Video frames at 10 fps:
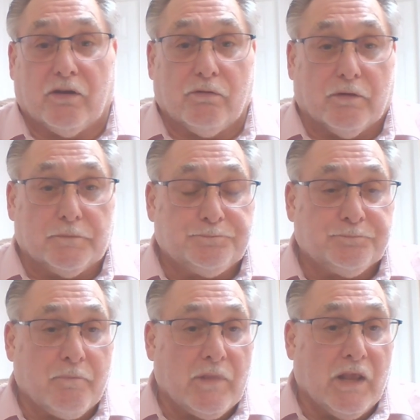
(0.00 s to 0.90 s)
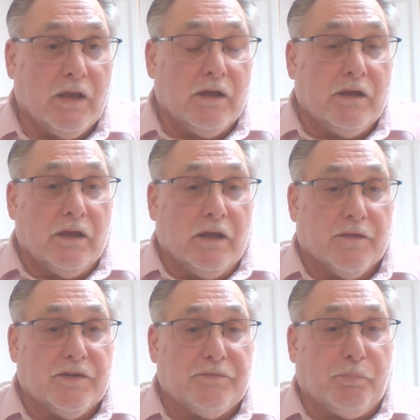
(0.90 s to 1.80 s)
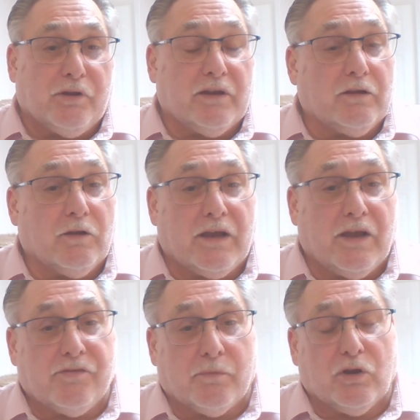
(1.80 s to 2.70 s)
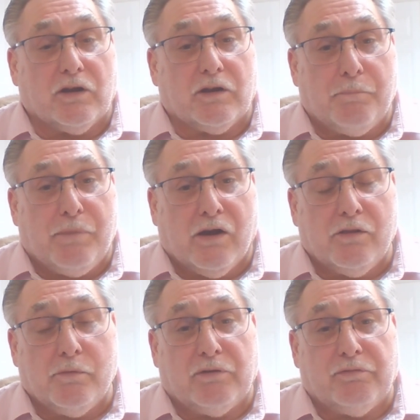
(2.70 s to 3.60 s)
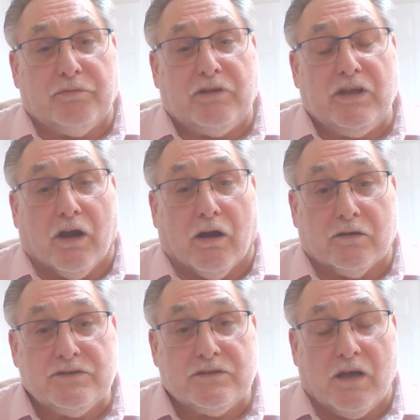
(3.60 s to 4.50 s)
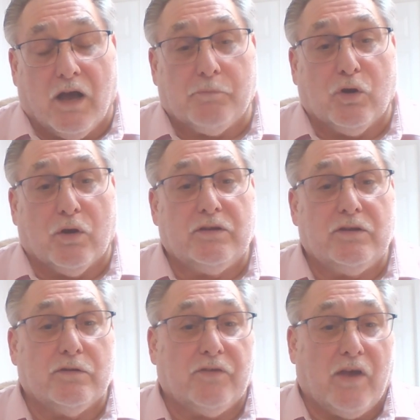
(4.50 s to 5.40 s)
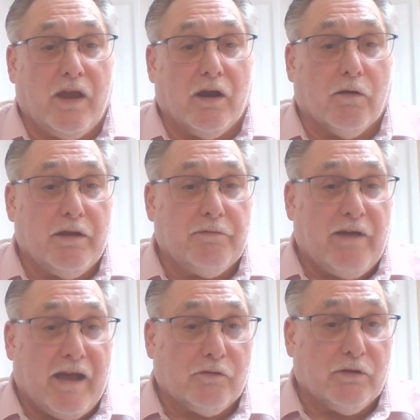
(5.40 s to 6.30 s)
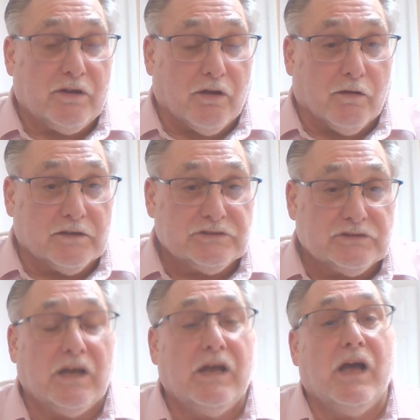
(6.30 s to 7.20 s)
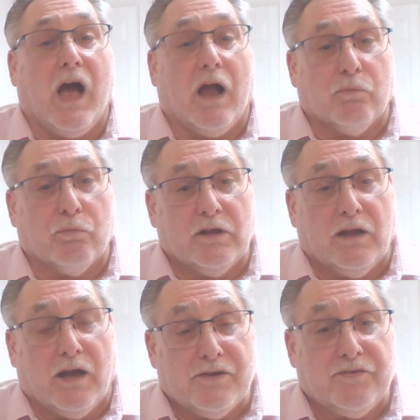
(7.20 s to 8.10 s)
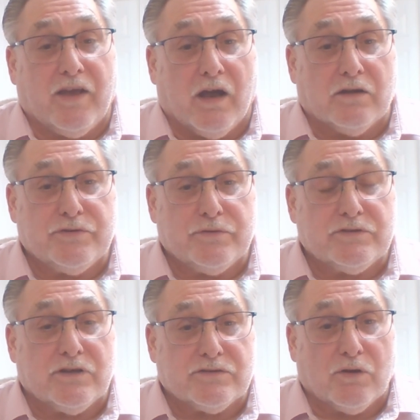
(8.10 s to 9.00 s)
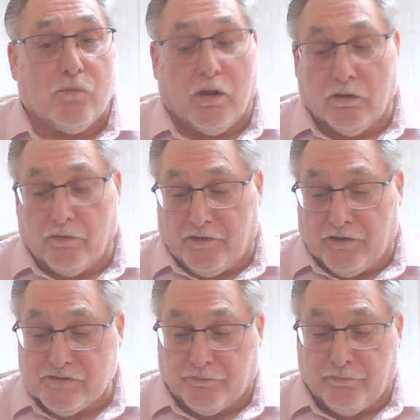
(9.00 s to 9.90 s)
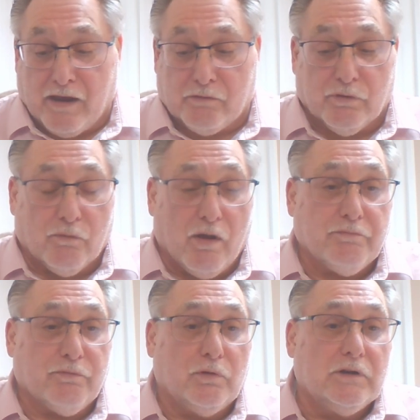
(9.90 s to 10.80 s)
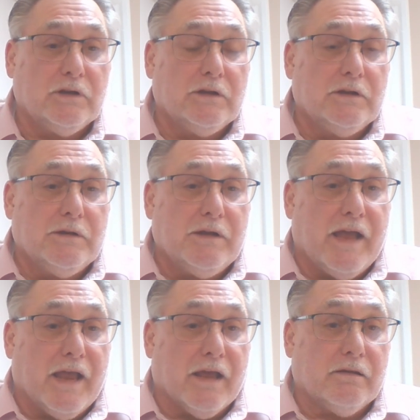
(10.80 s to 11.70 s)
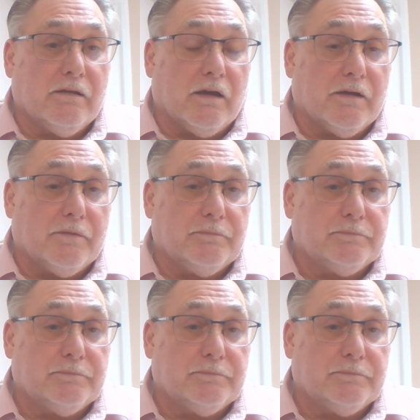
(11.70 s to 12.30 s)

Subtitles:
etc. In this particular case, I'm going to compare them at 50 yards. I'm going to use ARA factory targets. I realize the Anschutz doesn't qualify as a factory rifle, and